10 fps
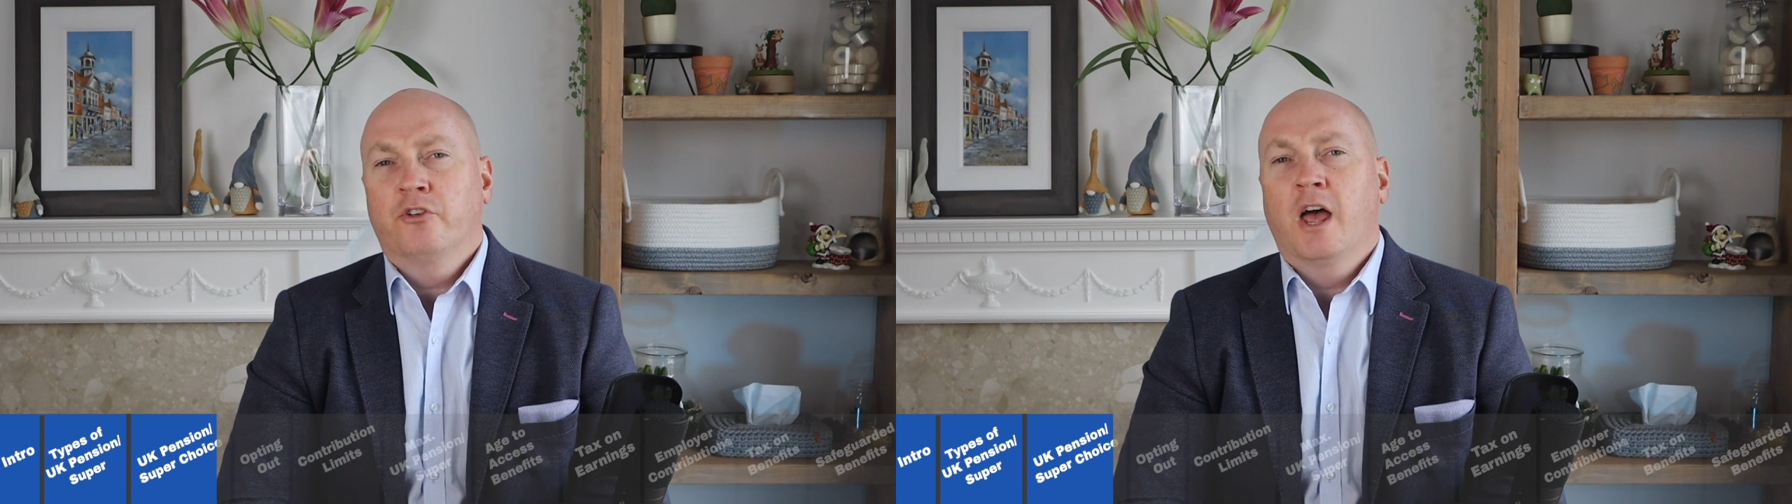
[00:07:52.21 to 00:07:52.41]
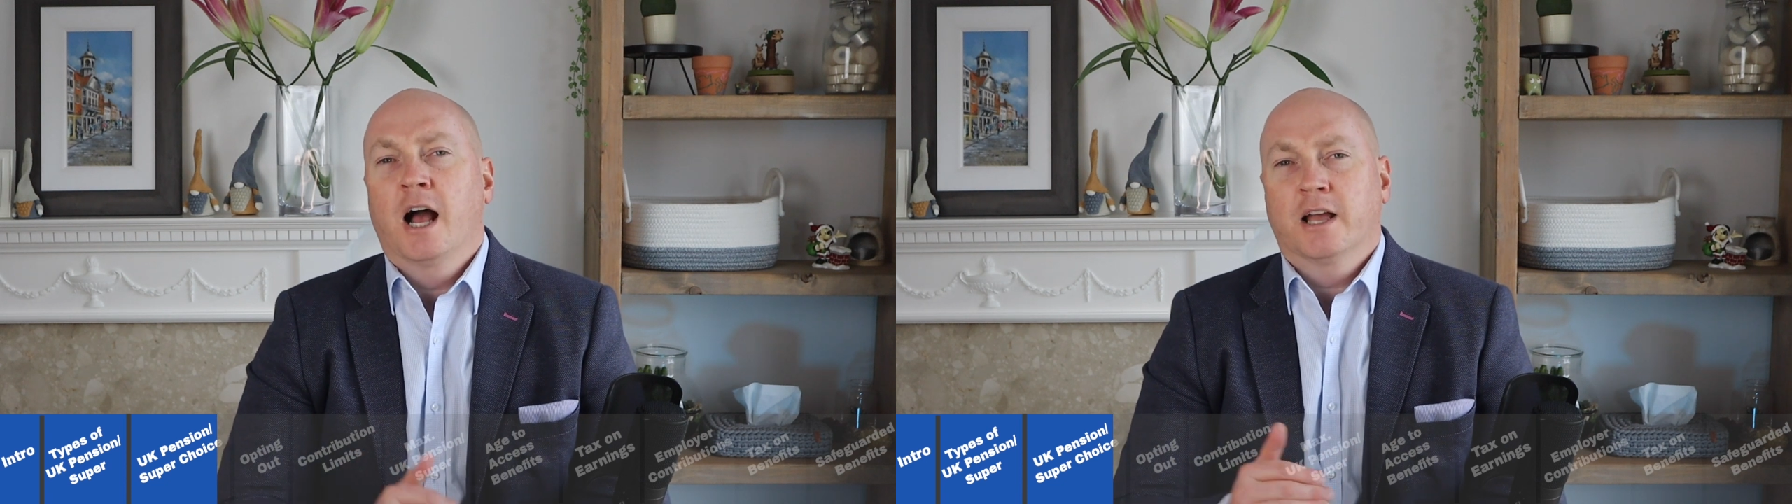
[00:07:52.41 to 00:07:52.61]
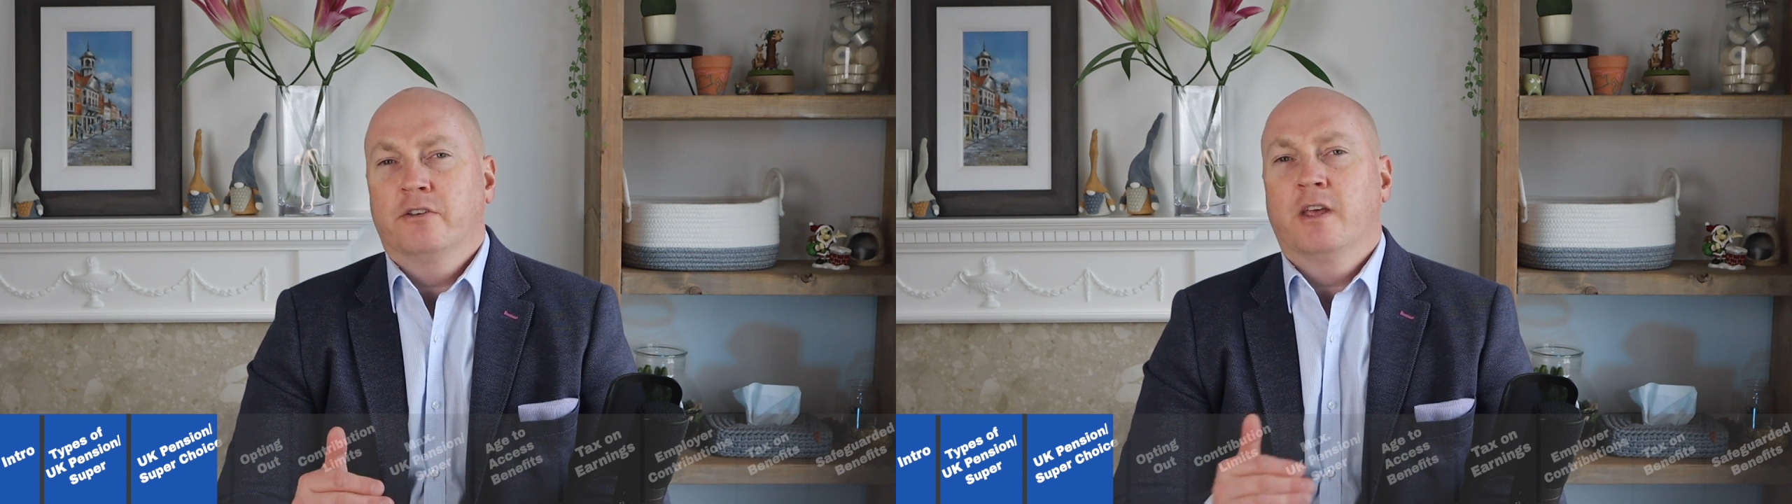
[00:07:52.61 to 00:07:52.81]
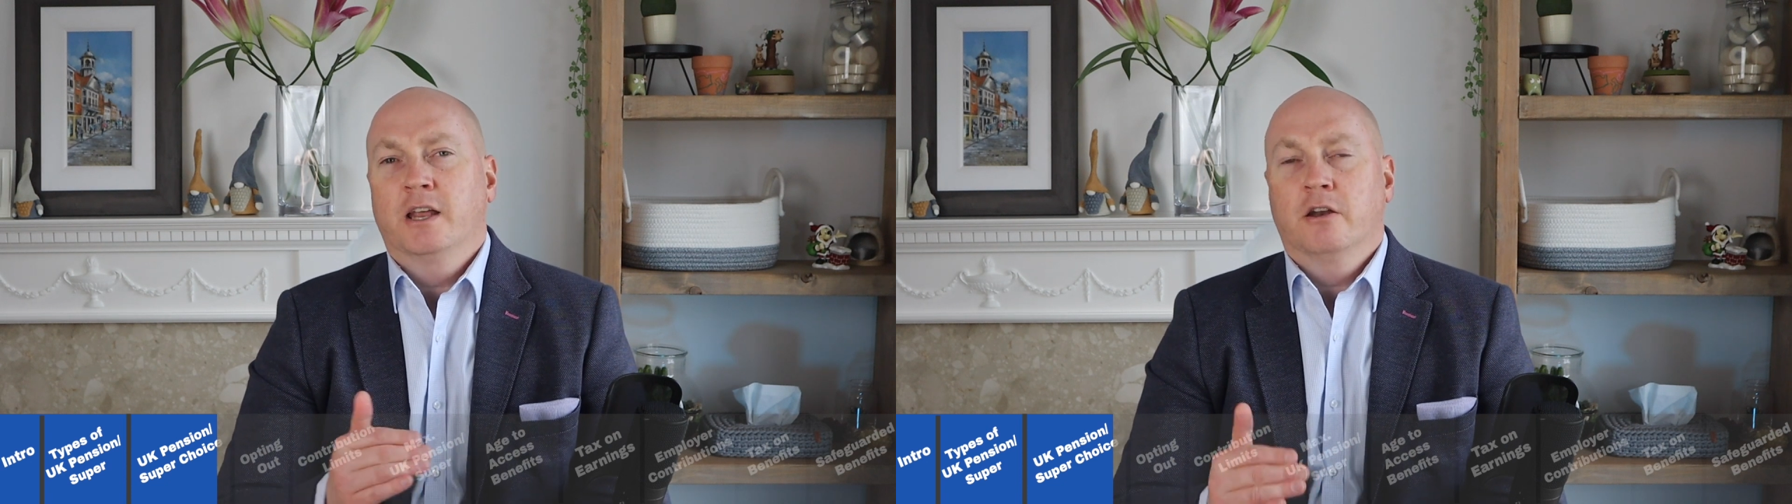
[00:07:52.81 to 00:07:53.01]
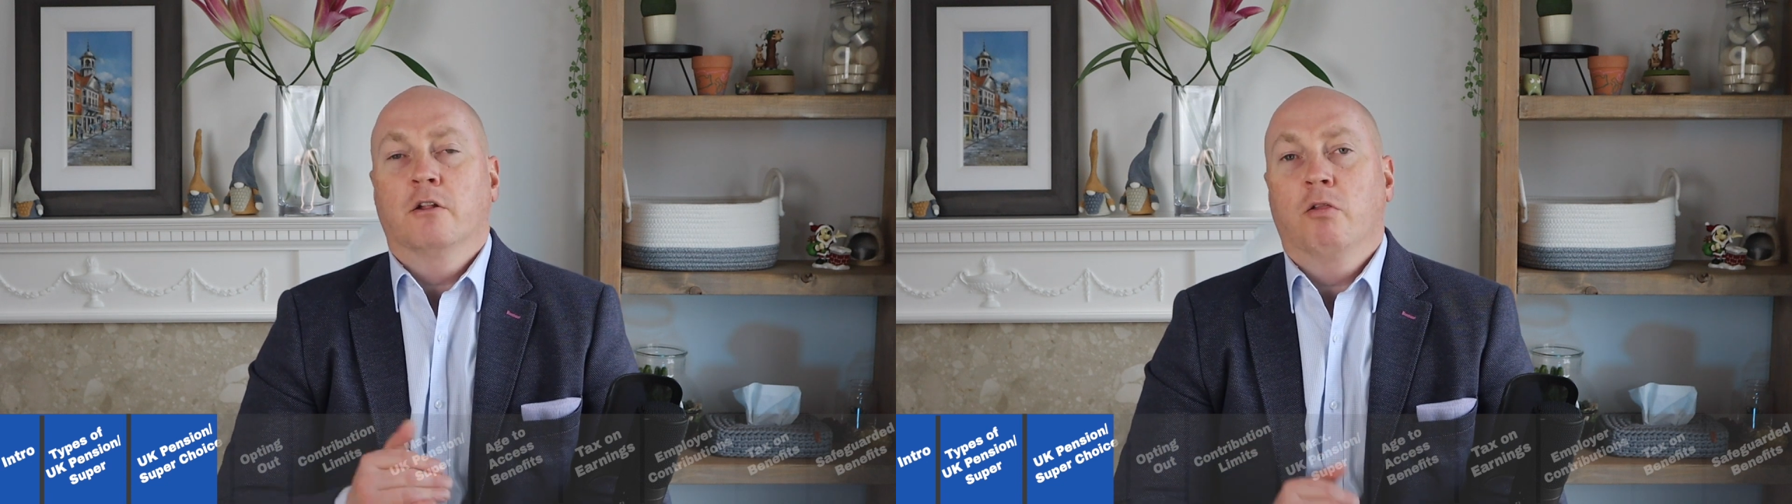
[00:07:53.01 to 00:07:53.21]
target
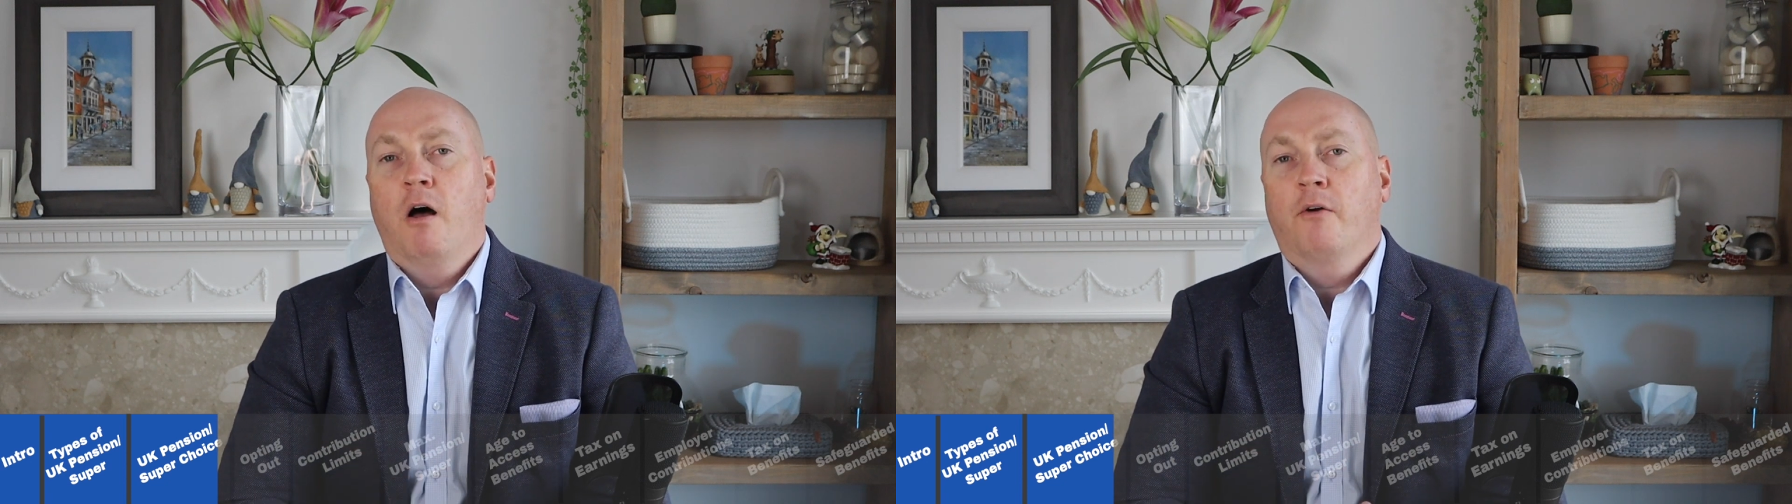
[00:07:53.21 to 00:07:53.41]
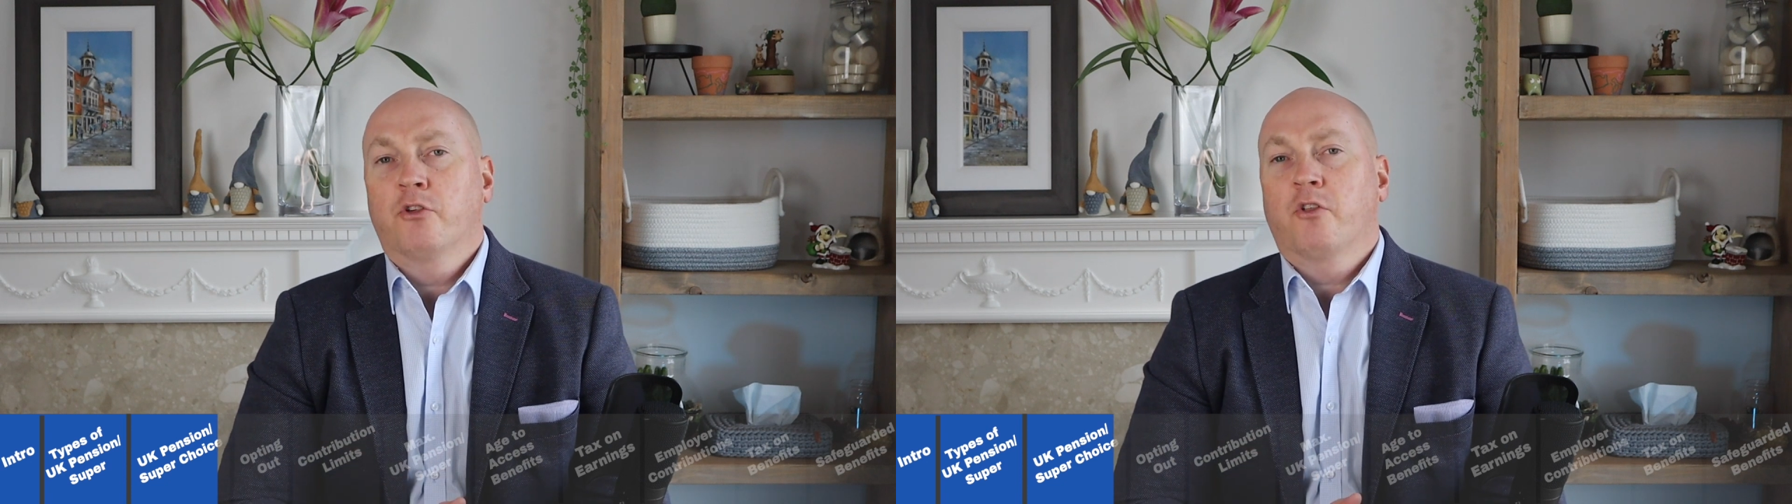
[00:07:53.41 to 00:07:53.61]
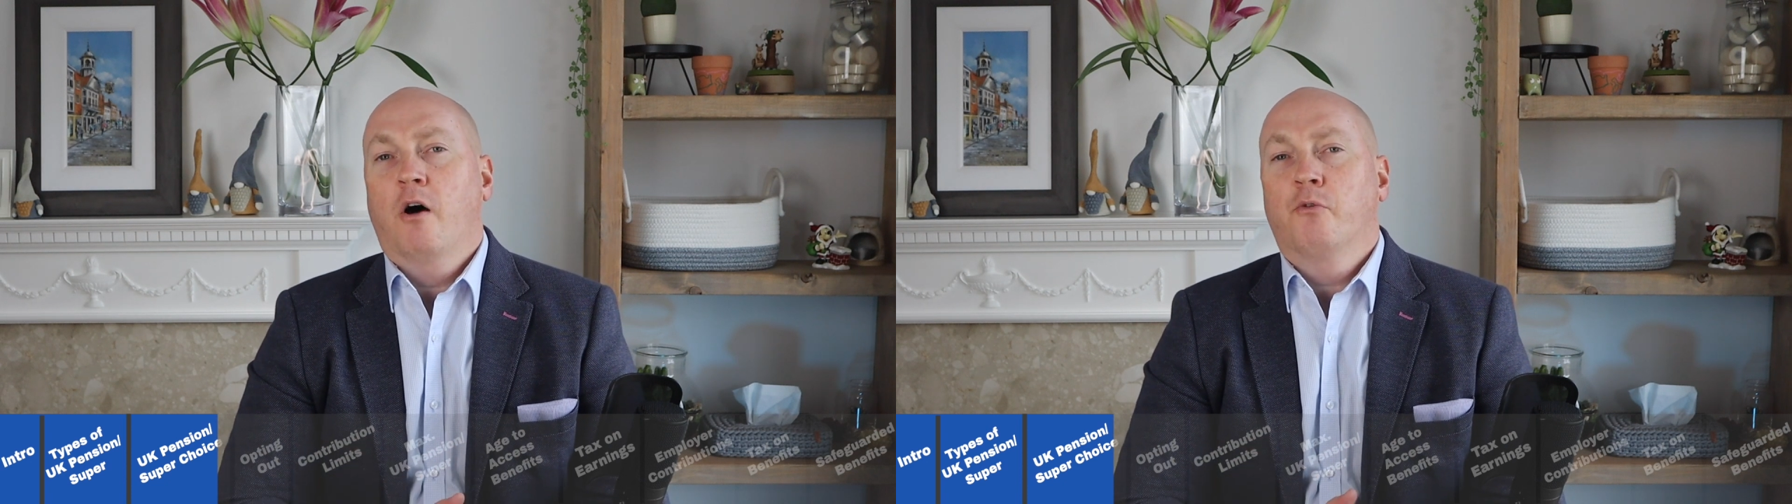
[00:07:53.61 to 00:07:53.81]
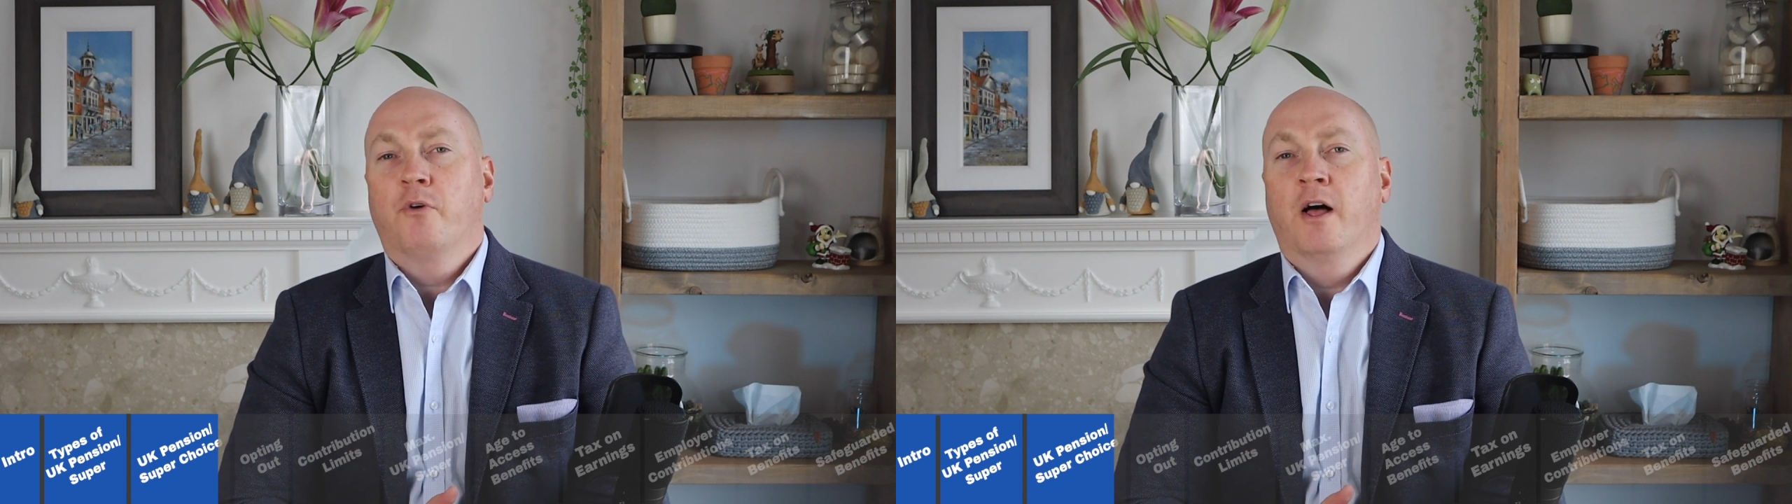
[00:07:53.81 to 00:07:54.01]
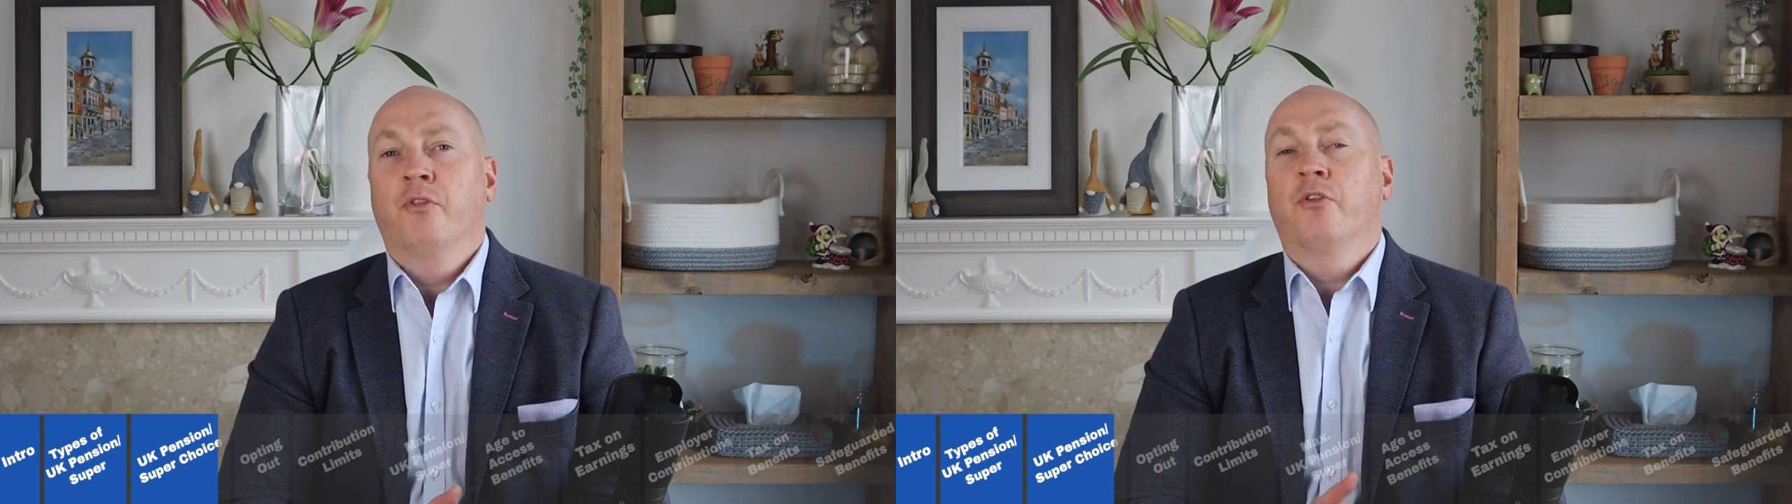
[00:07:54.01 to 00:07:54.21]
dated or lifestyle
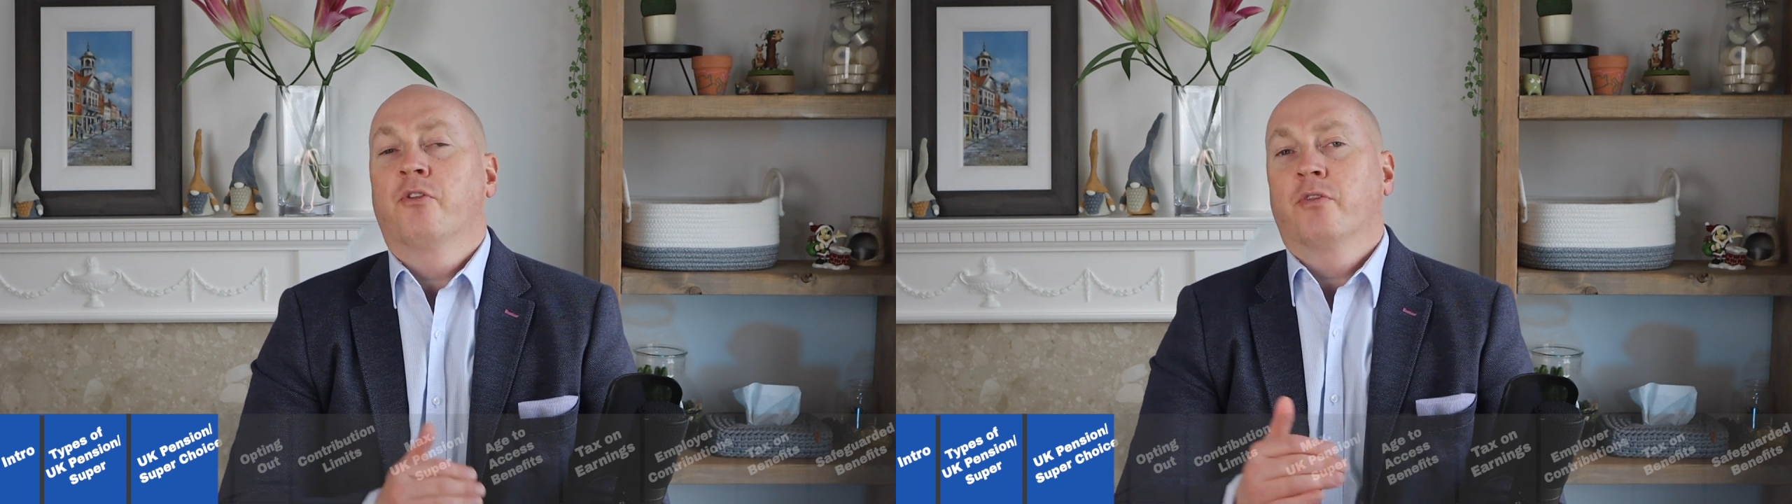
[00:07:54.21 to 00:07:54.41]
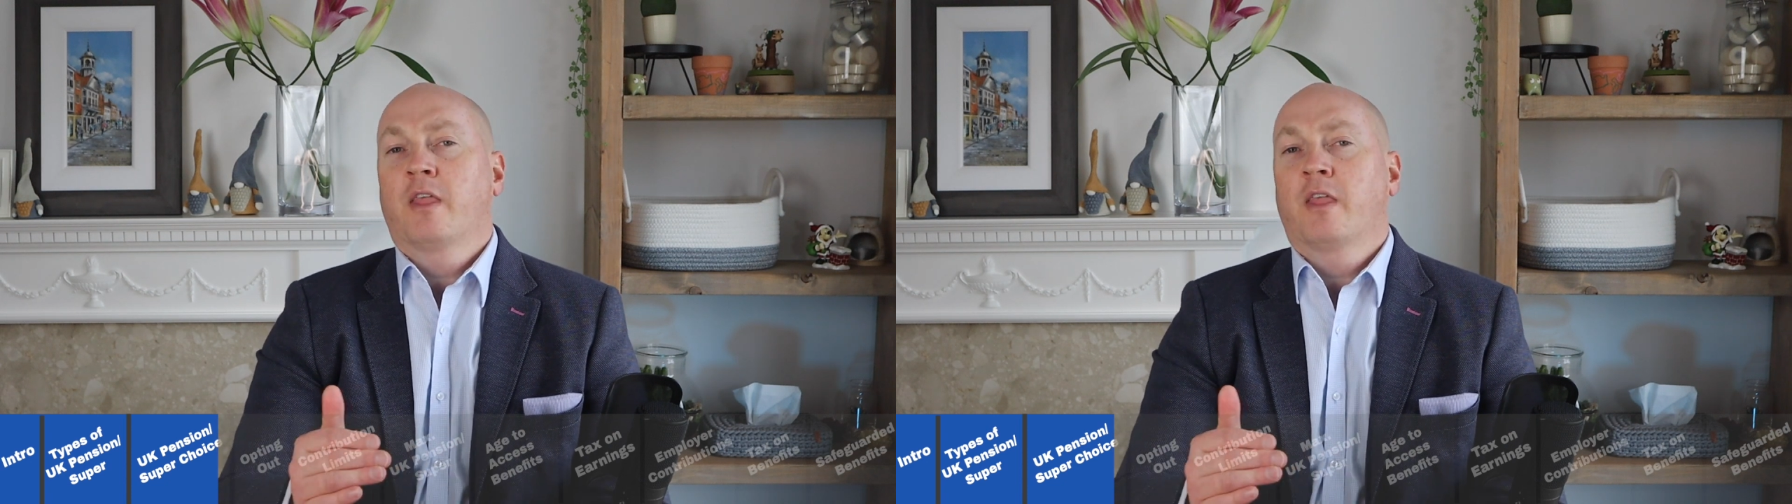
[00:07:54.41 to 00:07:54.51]
funds,